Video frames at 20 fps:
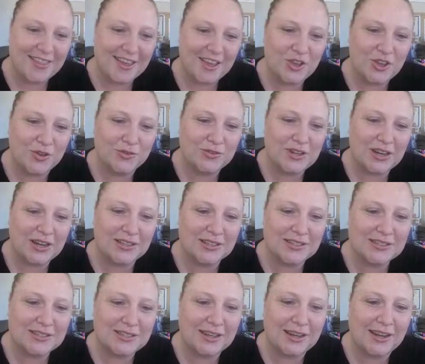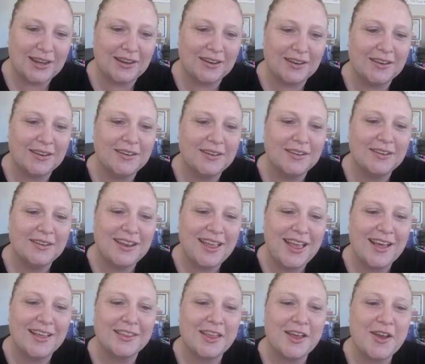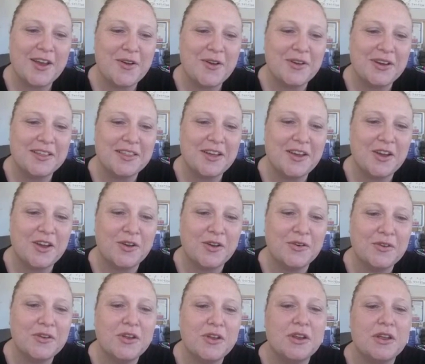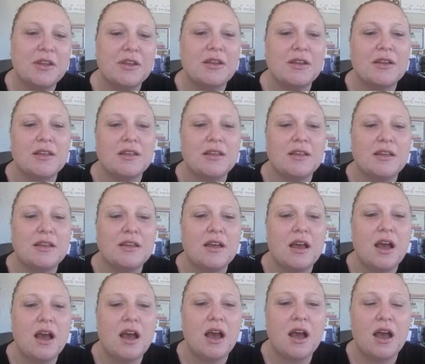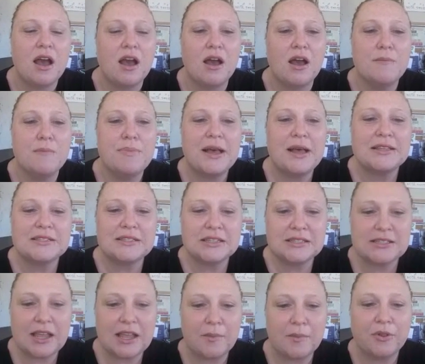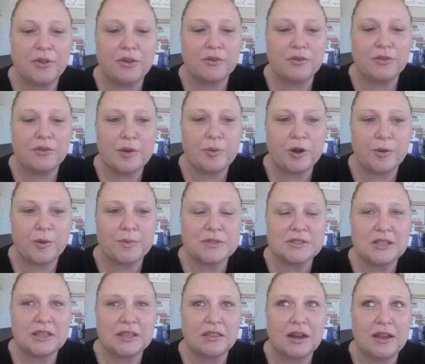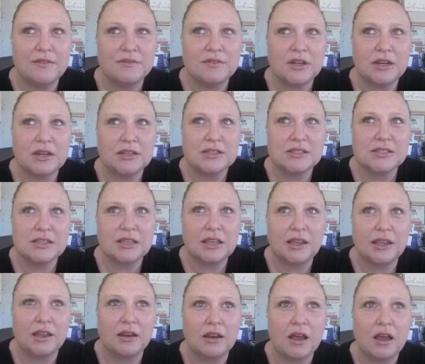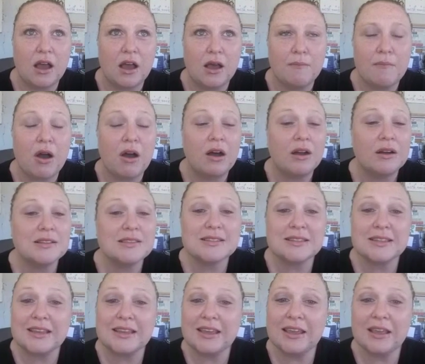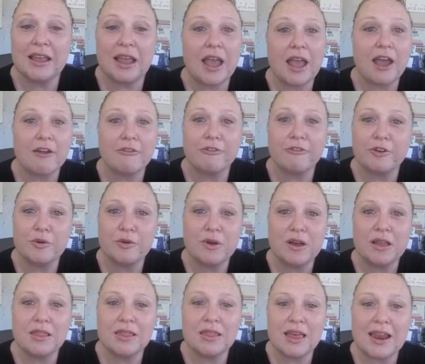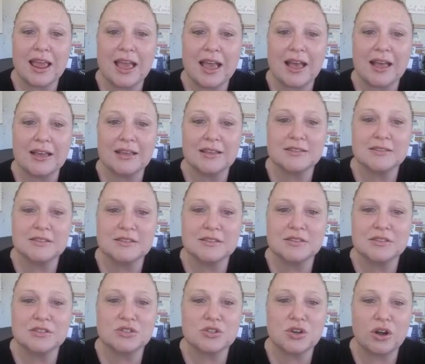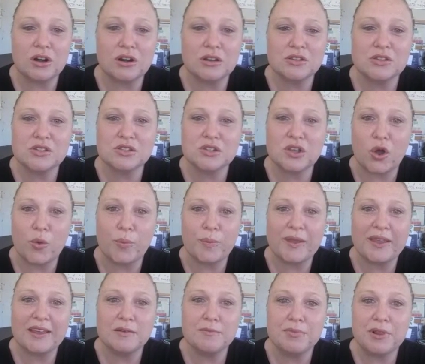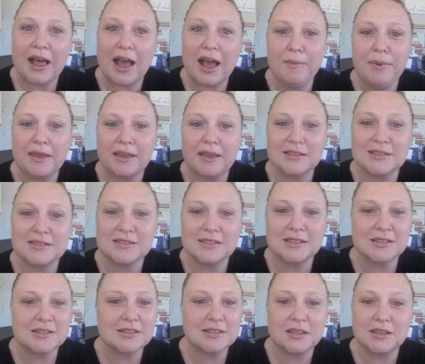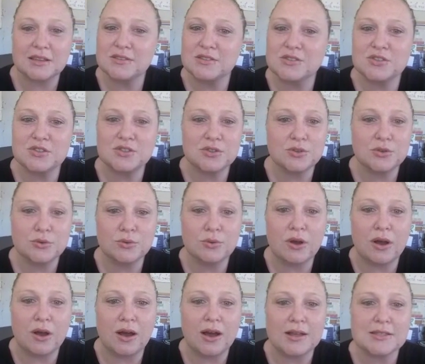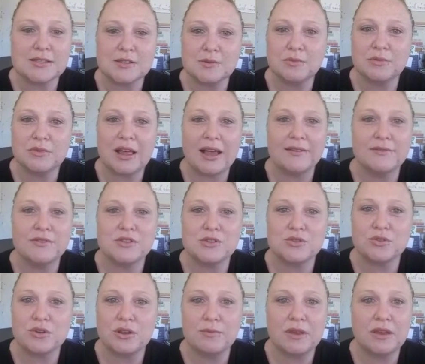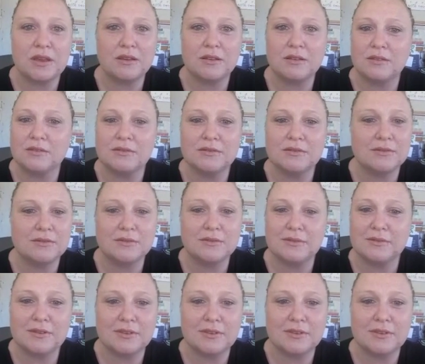that you've done and seen. Hello, hello. Best example of repurposing that I've done and seen. Honestly, everyone that has started scoping and blabbing since these 2 awesome live streaming,